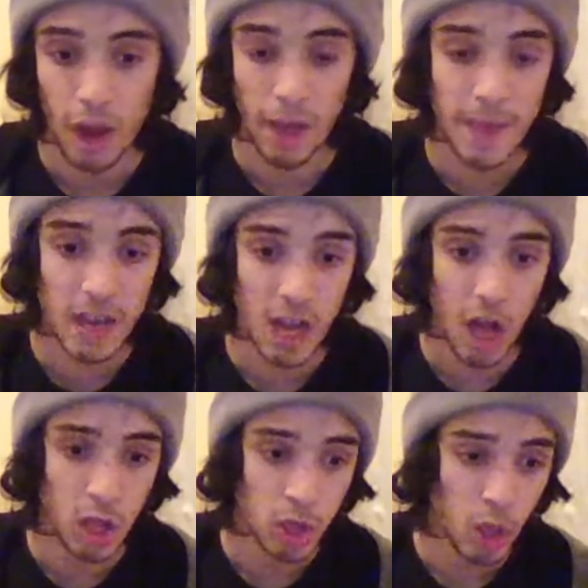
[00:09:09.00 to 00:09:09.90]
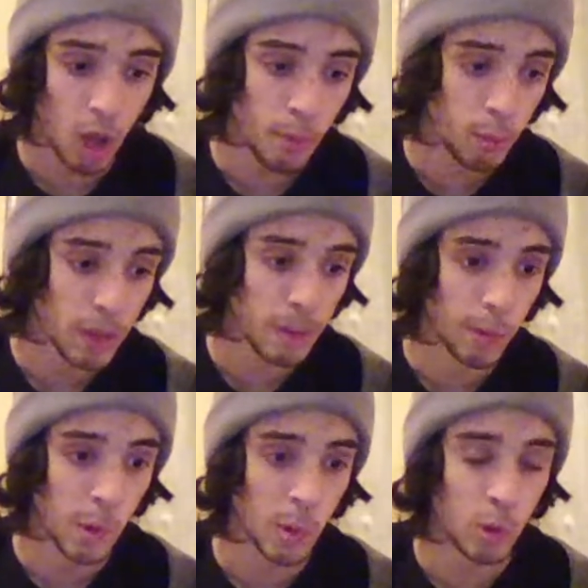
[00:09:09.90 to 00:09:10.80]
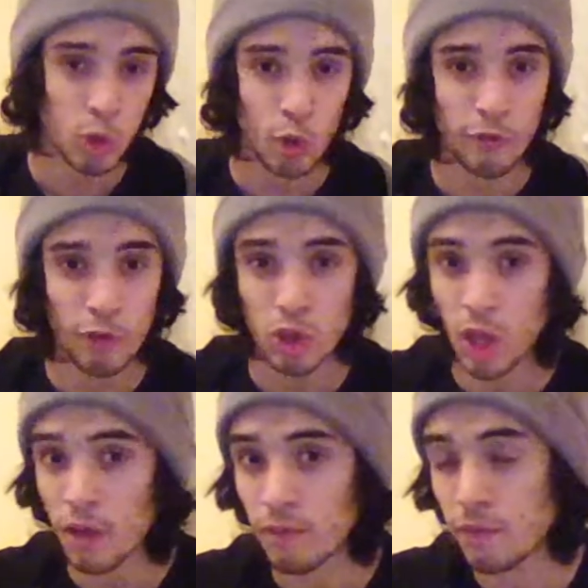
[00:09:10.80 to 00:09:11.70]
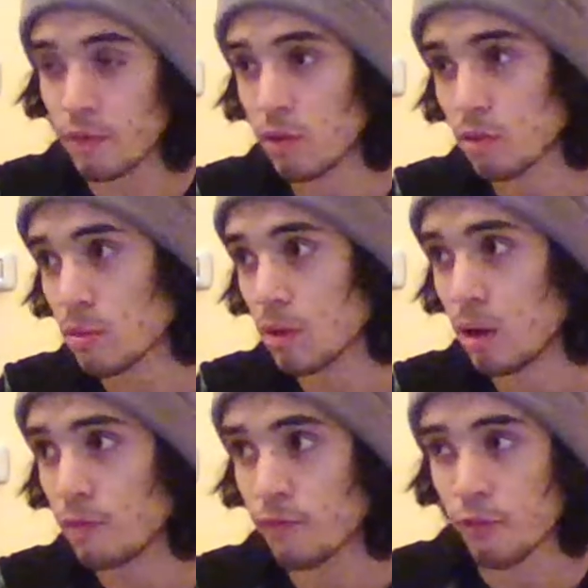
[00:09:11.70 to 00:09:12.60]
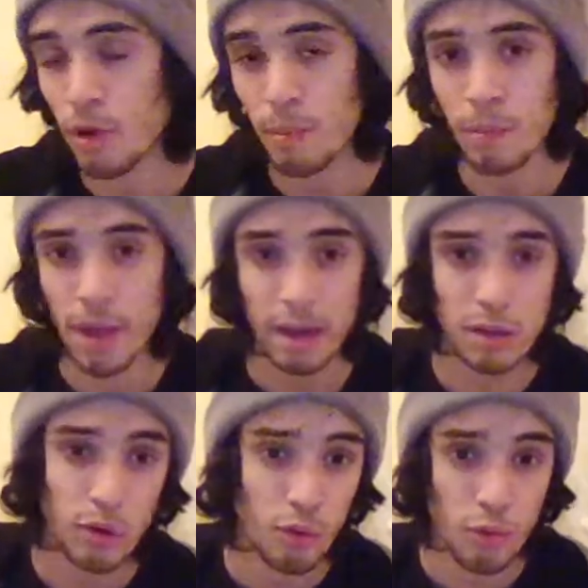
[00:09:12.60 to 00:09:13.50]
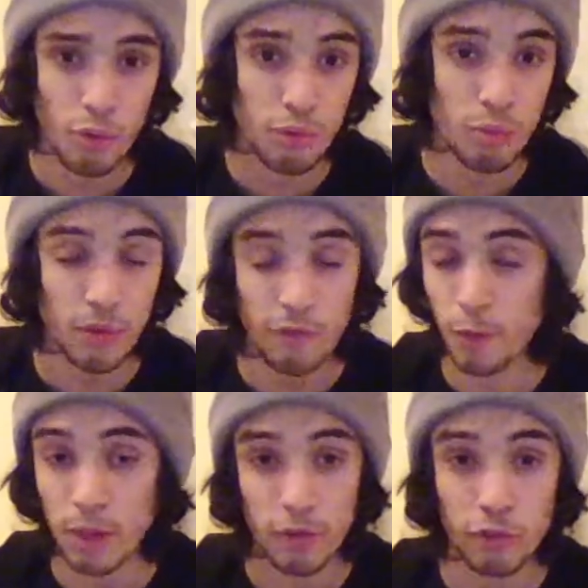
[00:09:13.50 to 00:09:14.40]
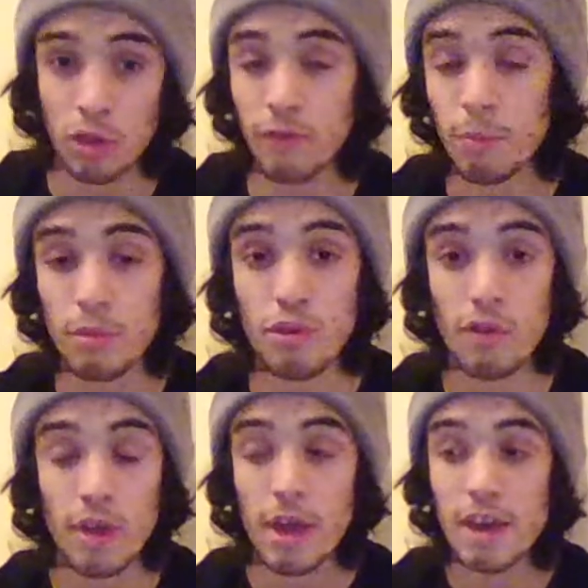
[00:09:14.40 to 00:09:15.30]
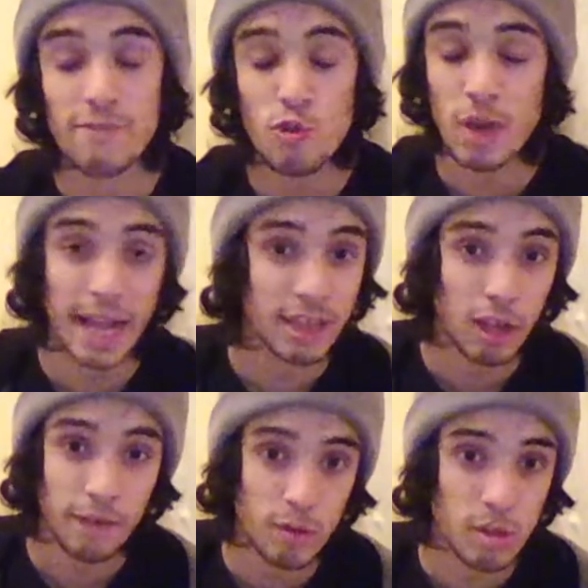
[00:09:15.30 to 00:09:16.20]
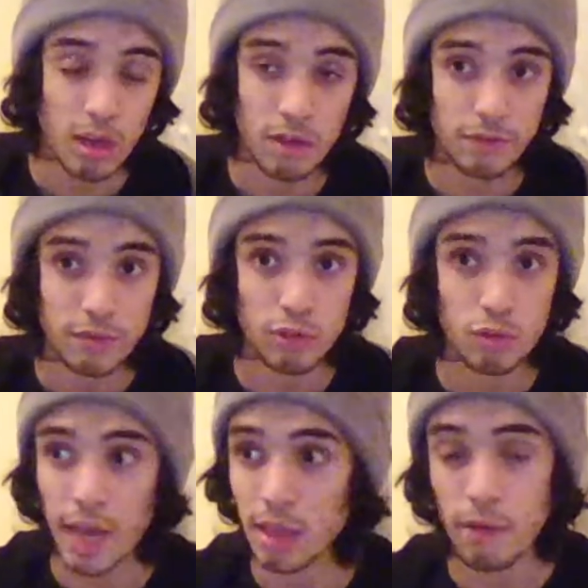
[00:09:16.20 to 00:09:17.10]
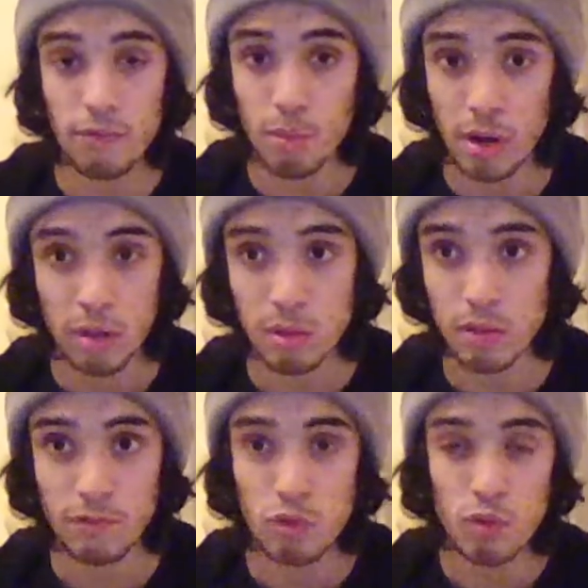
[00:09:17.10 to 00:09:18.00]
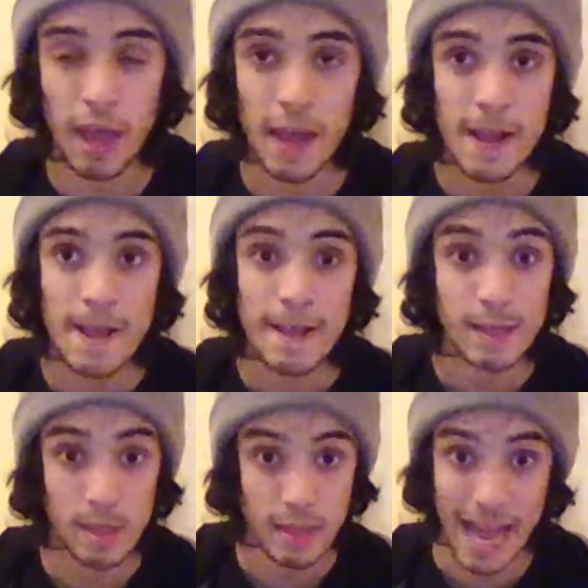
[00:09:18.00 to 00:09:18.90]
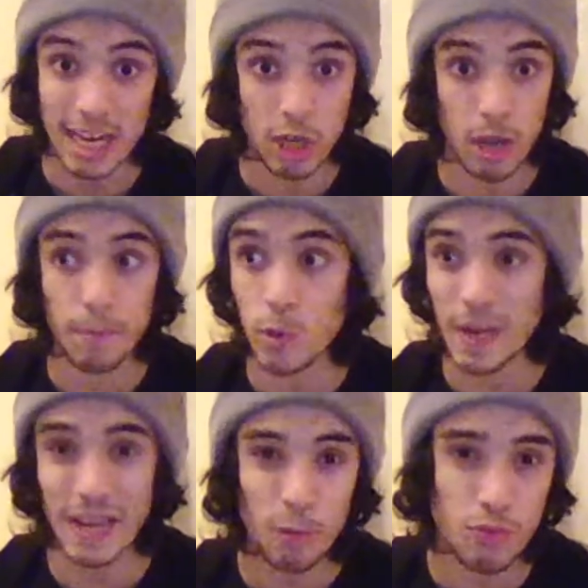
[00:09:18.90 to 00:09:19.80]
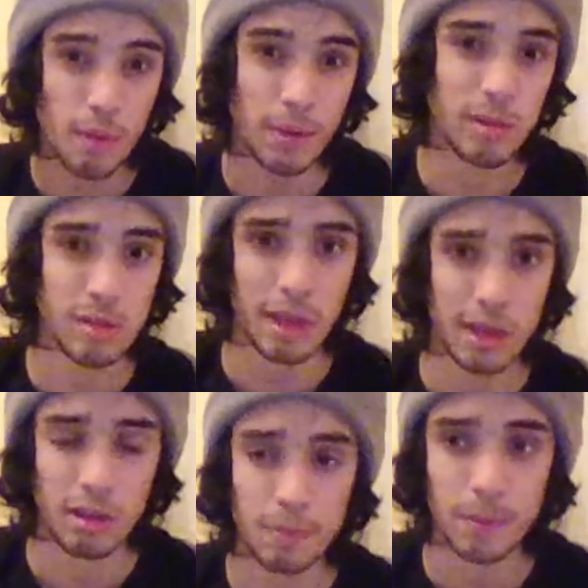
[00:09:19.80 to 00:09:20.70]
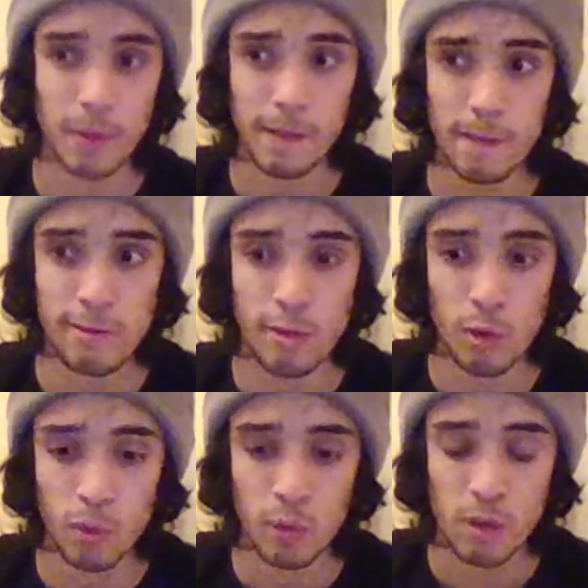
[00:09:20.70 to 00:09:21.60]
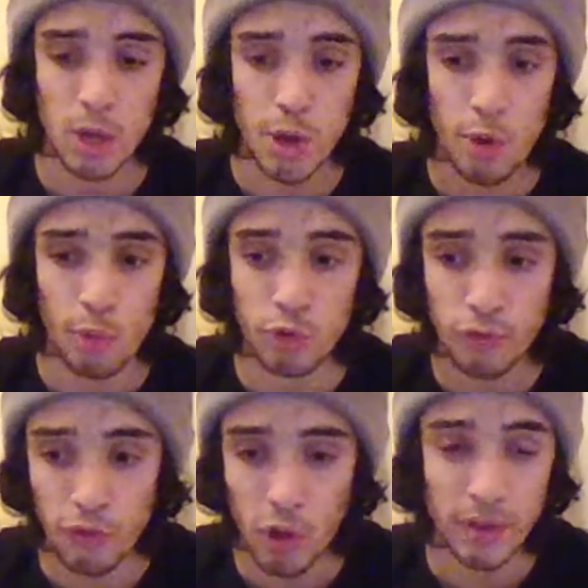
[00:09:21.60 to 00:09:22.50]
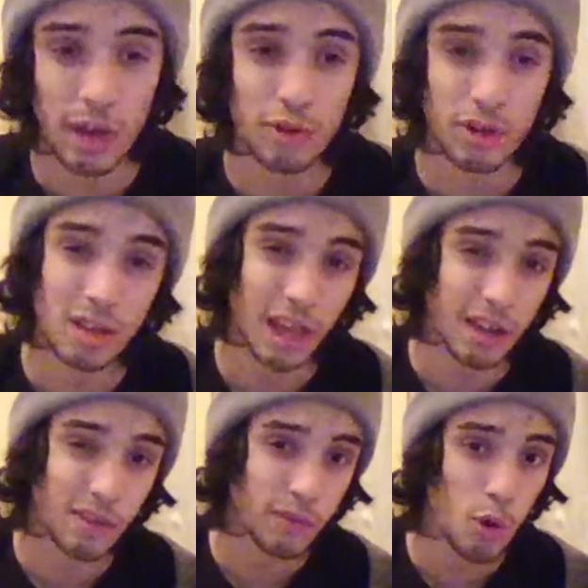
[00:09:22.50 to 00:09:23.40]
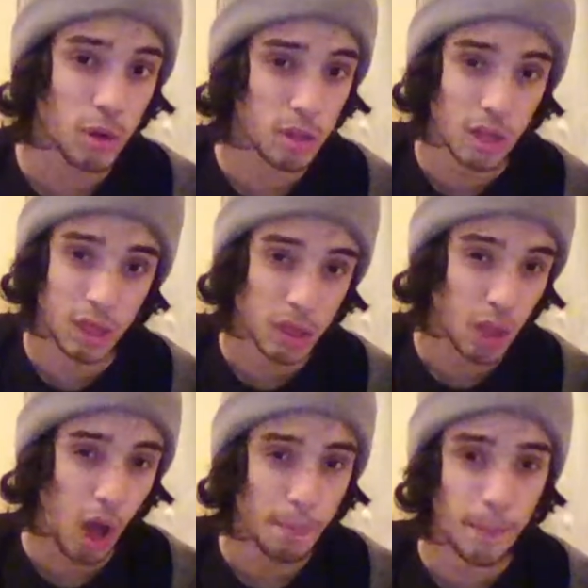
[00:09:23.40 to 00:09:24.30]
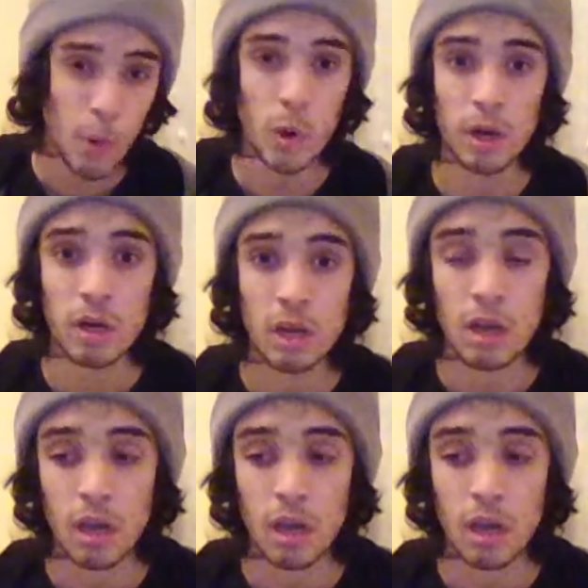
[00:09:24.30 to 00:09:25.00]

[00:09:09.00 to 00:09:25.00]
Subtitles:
think a lot more people look for love from external sources before they look to love from themselves. If you can't love yourself, you can't love someone else. If you can't stand up, you can't help someone else stand up. So when you fall down, you need to focus a lot more